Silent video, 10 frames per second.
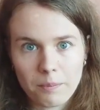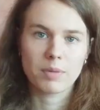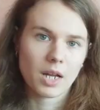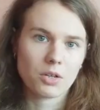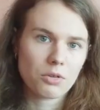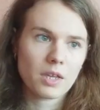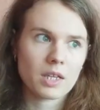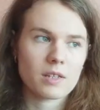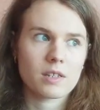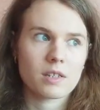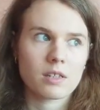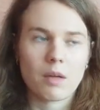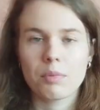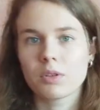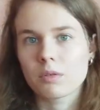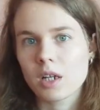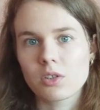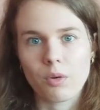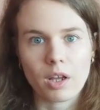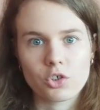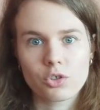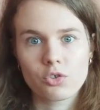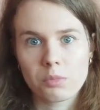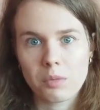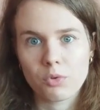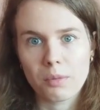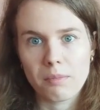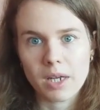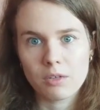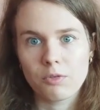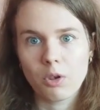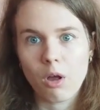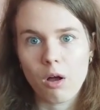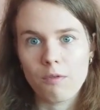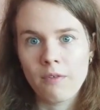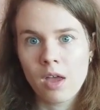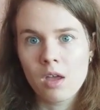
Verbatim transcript: But I do think it's a step in the right direction to be more mindful of